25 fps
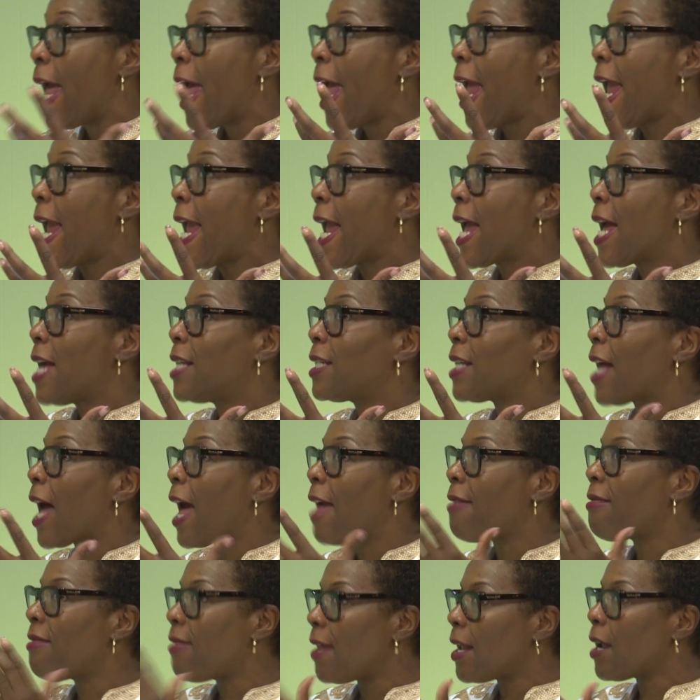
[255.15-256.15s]
And
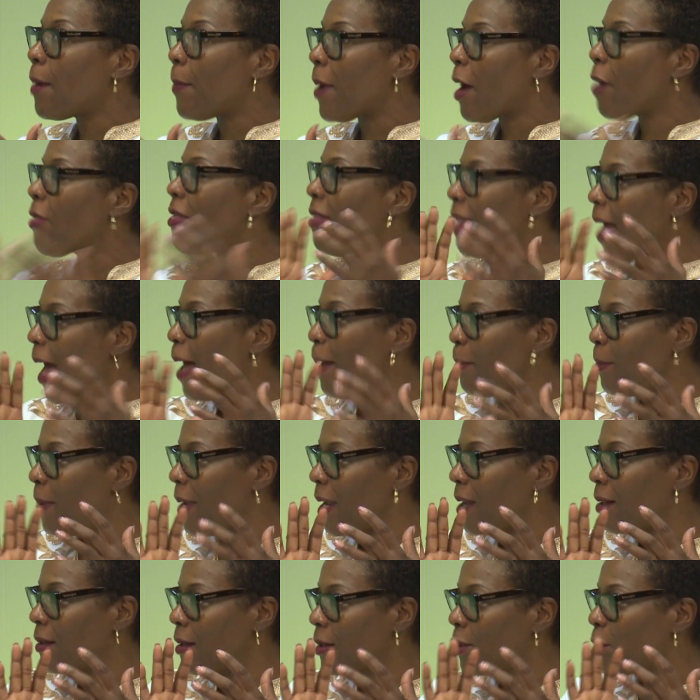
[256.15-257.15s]
I think about that
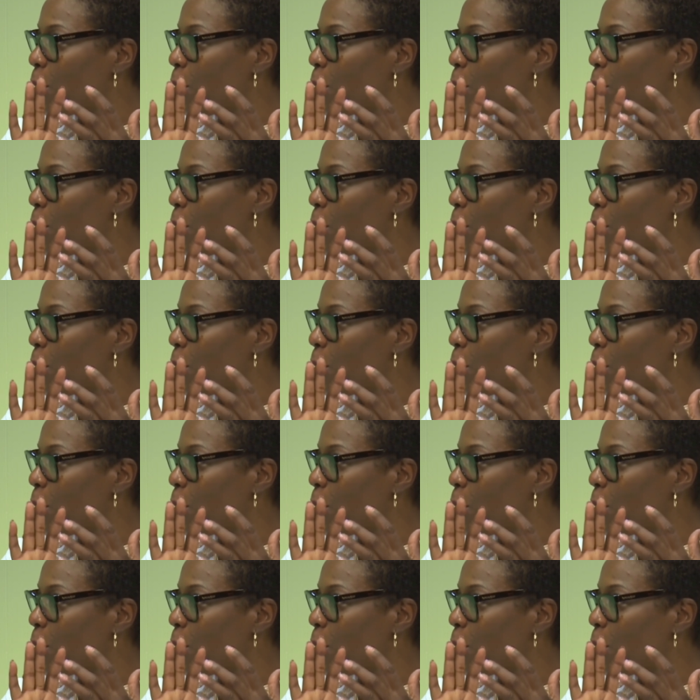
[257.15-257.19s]
being the